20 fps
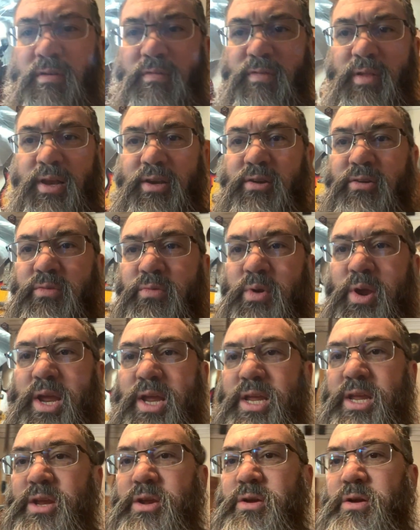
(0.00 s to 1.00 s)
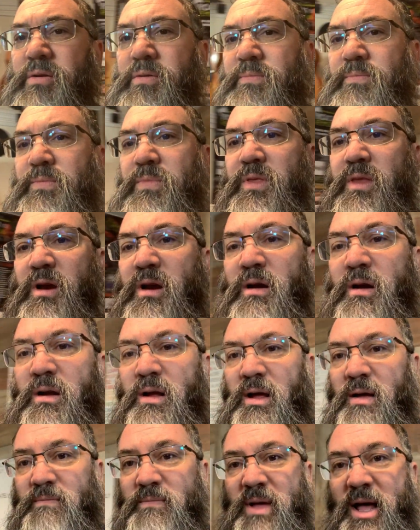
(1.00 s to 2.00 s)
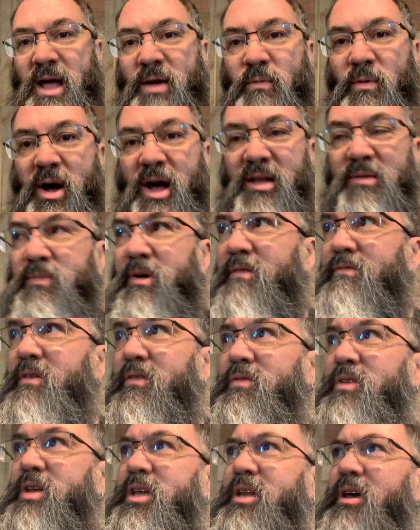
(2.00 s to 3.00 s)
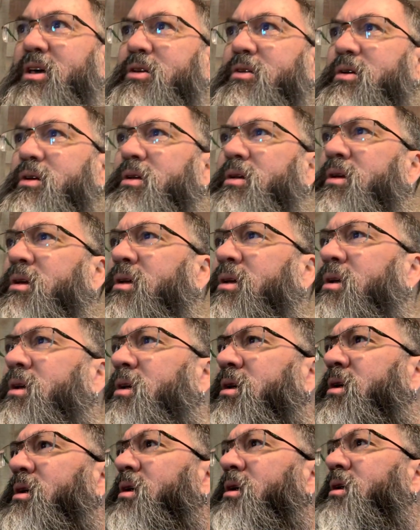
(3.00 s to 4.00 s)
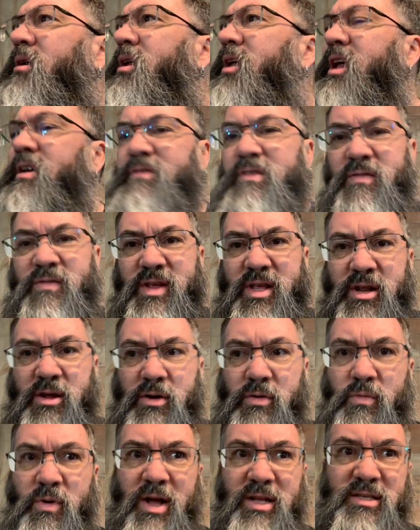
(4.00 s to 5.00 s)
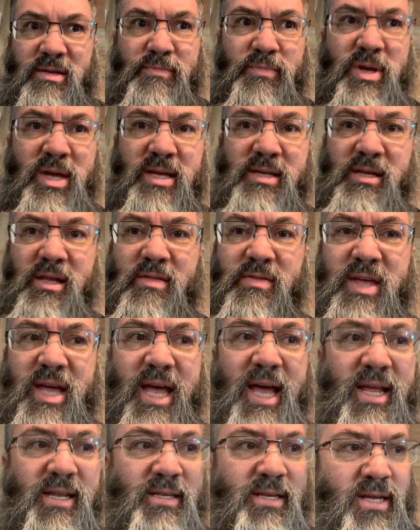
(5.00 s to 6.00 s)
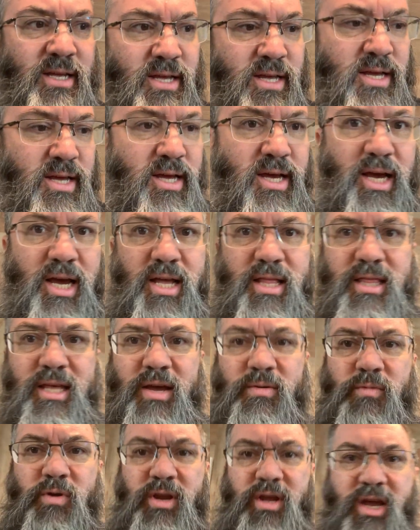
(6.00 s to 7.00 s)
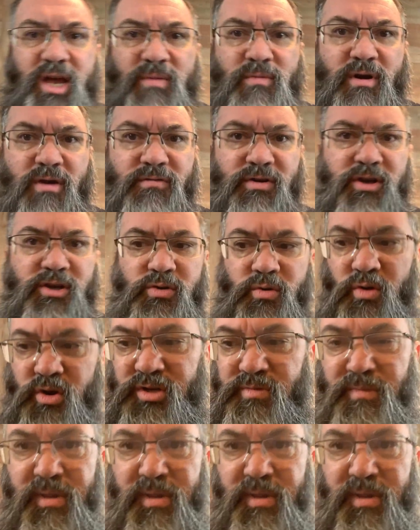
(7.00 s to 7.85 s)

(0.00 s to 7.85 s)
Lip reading: reflectors right here. They're high watt, about 1,500 watts a piece on that. And then when you come over towards